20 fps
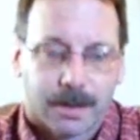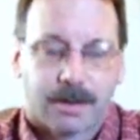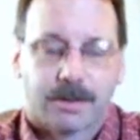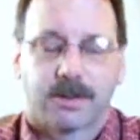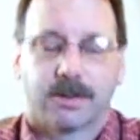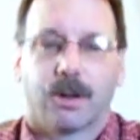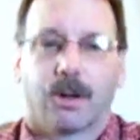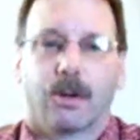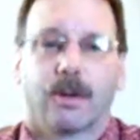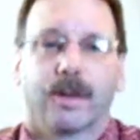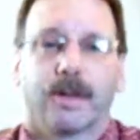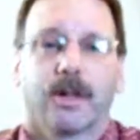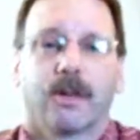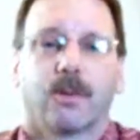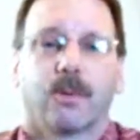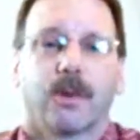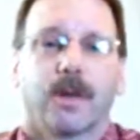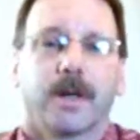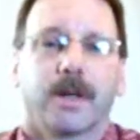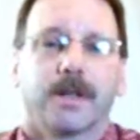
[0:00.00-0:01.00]
So in
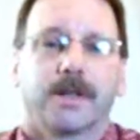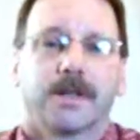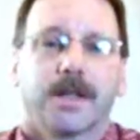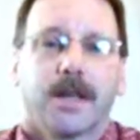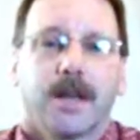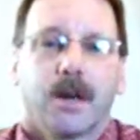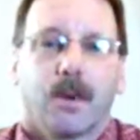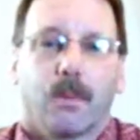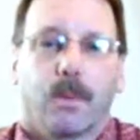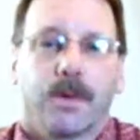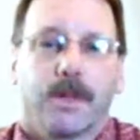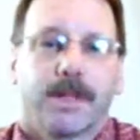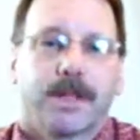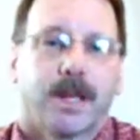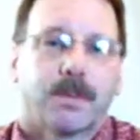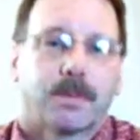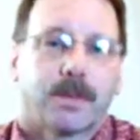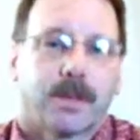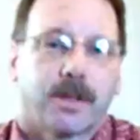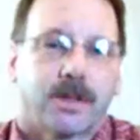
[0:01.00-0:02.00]
other words, when you get
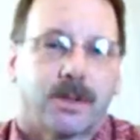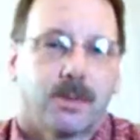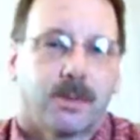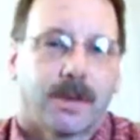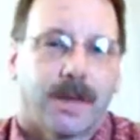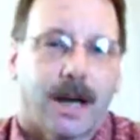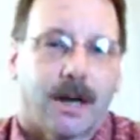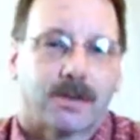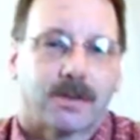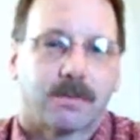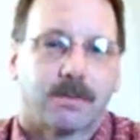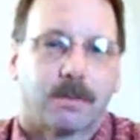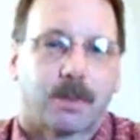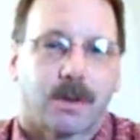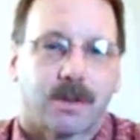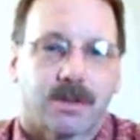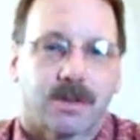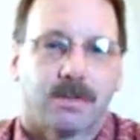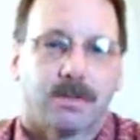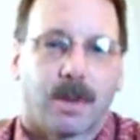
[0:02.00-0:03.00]
up to the 2,000
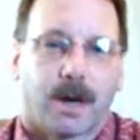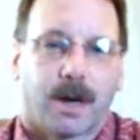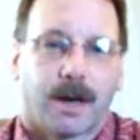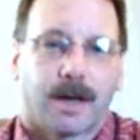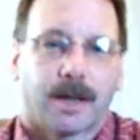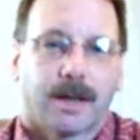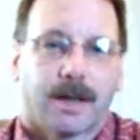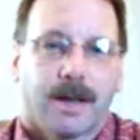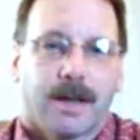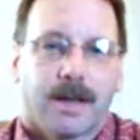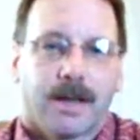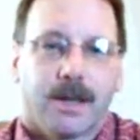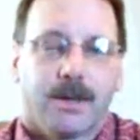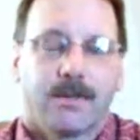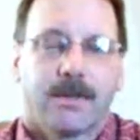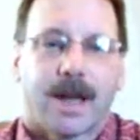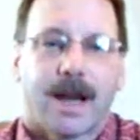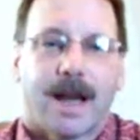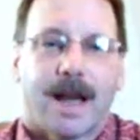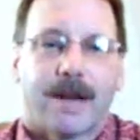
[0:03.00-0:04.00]
person mark,
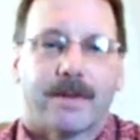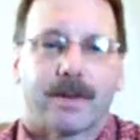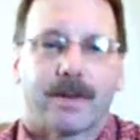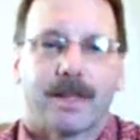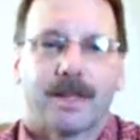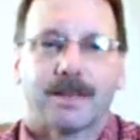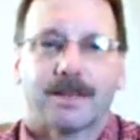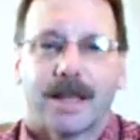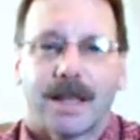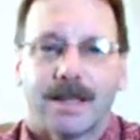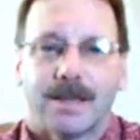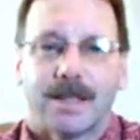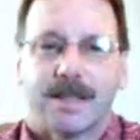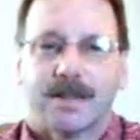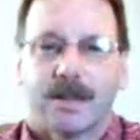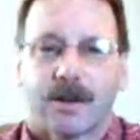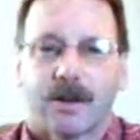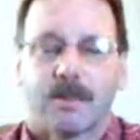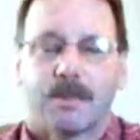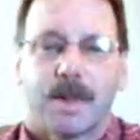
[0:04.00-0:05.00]
you've got to have at least
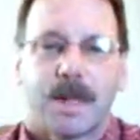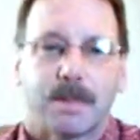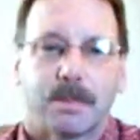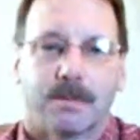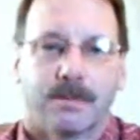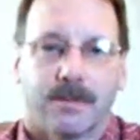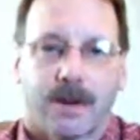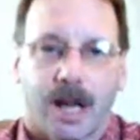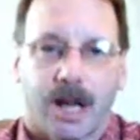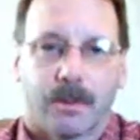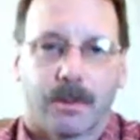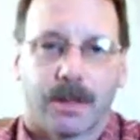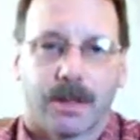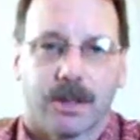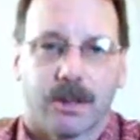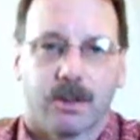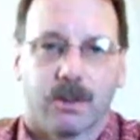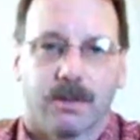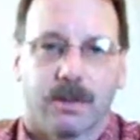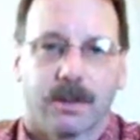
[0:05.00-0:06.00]
1,800 people following
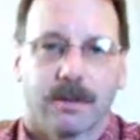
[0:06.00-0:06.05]
you.